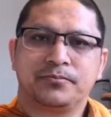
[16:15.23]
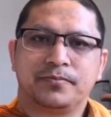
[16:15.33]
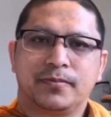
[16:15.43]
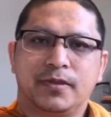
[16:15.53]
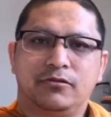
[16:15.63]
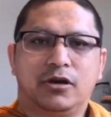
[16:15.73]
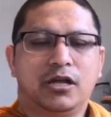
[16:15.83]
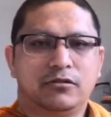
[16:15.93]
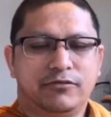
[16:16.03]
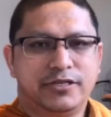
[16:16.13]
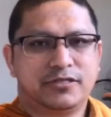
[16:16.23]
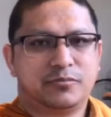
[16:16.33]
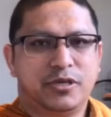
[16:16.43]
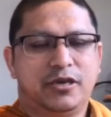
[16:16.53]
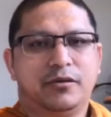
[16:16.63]
There will always
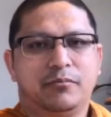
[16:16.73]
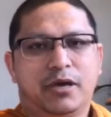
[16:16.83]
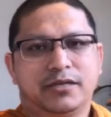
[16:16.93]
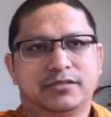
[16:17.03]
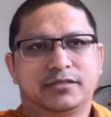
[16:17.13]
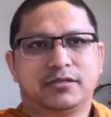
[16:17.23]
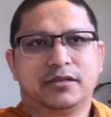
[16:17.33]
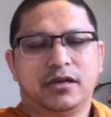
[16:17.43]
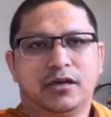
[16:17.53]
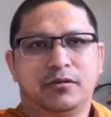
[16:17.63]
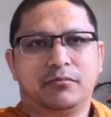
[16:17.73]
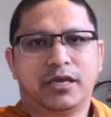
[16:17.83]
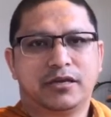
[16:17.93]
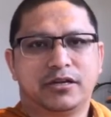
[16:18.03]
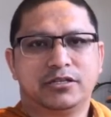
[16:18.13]
be a mass
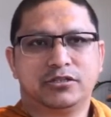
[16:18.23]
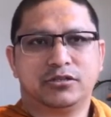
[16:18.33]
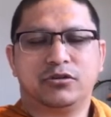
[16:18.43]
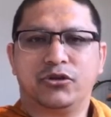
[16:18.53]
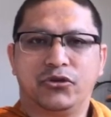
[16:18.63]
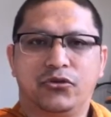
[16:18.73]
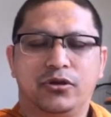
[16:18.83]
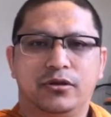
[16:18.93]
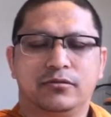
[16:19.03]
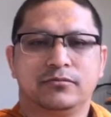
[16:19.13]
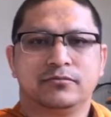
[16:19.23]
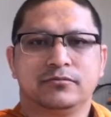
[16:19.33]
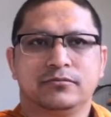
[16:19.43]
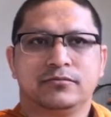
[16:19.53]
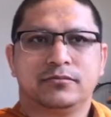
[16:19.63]
migration going on.
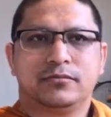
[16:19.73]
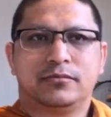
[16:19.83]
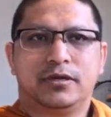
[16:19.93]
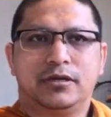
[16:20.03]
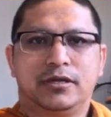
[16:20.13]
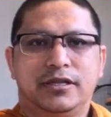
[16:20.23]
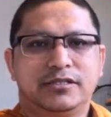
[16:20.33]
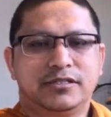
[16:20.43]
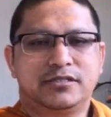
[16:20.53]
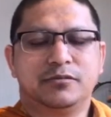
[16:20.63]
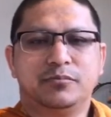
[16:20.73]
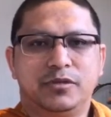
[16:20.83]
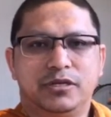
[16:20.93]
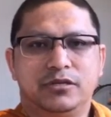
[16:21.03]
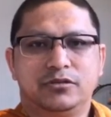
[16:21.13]
And this is
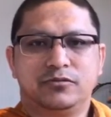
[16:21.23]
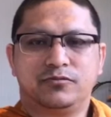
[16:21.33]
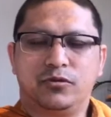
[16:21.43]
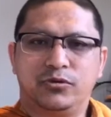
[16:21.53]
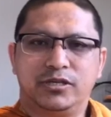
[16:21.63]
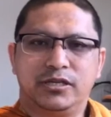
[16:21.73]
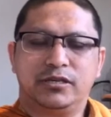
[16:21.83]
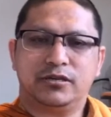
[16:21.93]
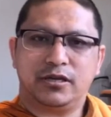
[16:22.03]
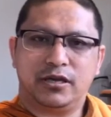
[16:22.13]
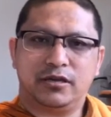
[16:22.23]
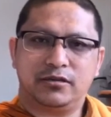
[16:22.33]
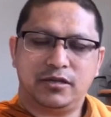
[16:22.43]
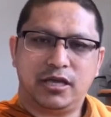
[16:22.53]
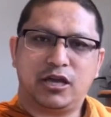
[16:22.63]
simply for the
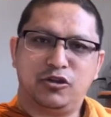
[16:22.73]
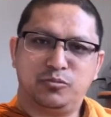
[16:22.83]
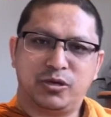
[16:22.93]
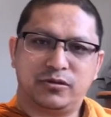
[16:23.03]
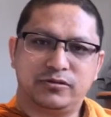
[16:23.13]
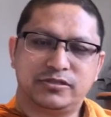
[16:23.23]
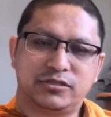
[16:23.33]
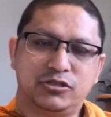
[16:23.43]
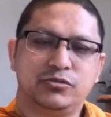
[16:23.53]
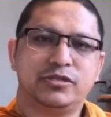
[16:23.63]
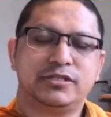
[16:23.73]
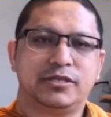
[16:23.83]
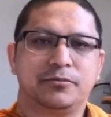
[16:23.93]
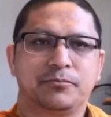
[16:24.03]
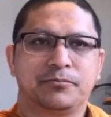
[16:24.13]
economical
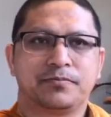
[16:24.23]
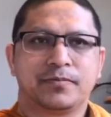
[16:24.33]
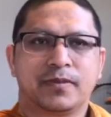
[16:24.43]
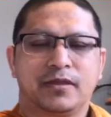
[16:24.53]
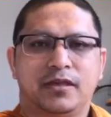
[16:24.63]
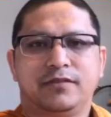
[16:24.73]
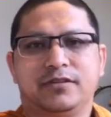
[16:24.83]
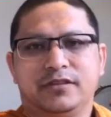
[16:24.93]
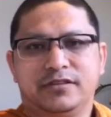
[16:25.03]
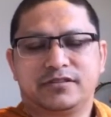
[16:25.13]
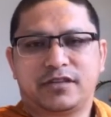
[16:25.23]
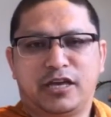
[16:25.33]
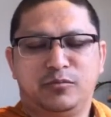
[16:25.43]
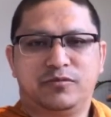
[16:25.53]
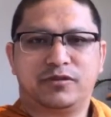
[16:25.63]
security. Even this
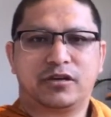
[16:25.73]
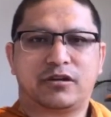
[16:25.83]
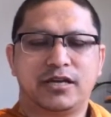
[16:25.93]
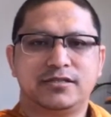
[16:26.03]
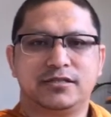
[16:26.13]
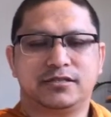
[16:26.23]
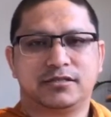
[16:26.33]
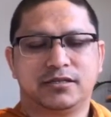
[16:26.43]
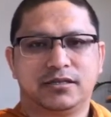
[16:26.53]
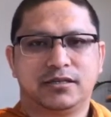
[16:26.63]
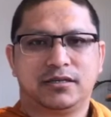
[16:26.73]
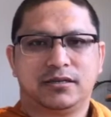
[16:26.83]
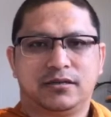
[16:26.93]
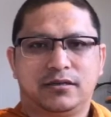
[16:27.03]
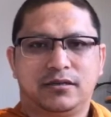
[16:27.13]
time of a crisis,
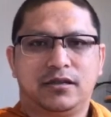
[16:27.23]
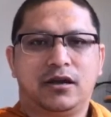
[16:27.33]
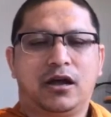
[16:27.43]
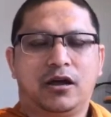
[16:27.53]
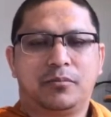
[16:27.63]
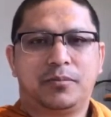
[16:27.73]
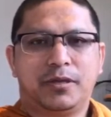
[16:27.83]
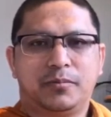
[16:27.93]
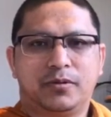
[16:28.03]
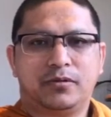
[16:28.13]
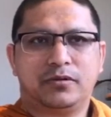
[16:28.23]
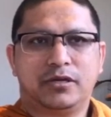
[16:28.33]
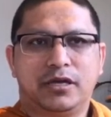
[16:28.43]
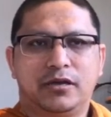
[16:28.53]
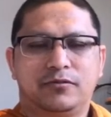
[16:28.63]
there are people
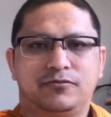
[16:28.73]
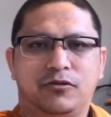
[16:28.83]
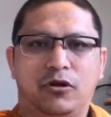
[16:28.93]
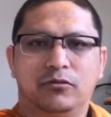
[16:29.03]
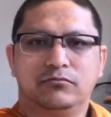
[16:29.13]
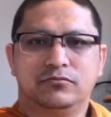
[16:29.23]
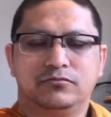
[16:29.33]
from